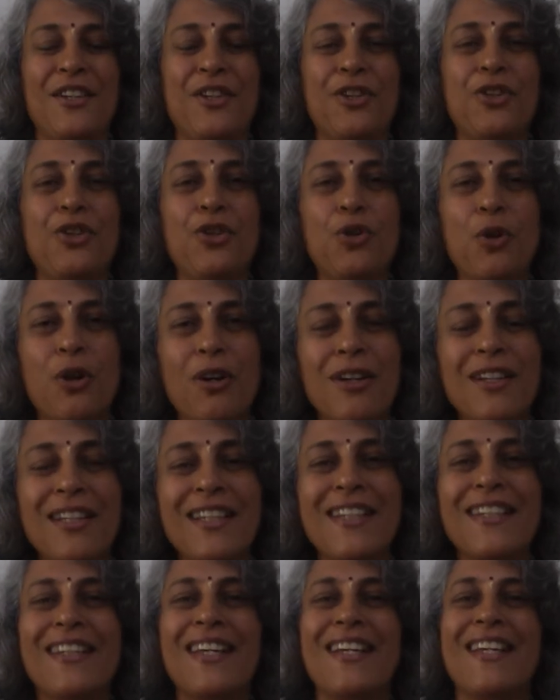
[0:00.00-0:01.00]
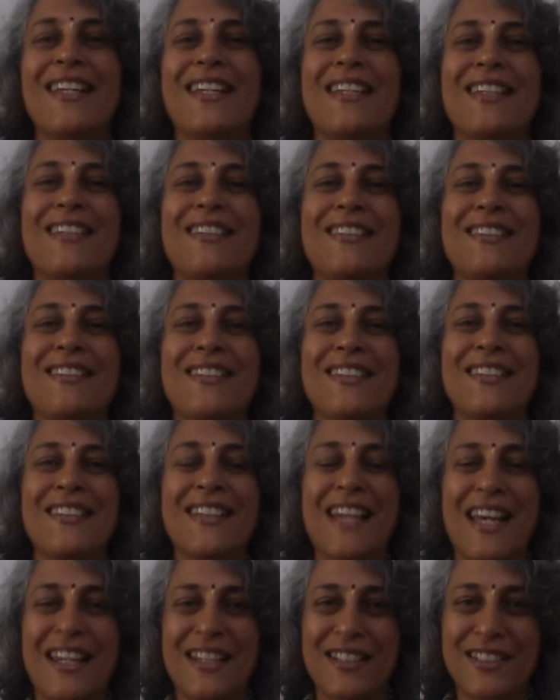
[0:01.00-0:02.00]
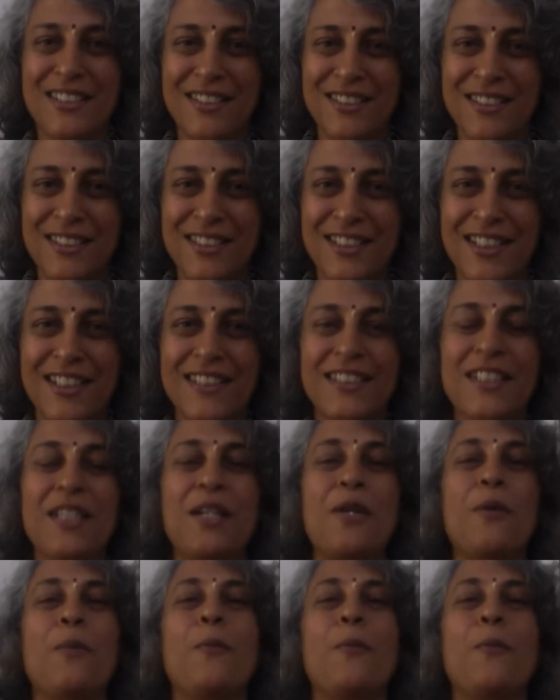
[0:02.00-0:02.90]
your inherent characteristics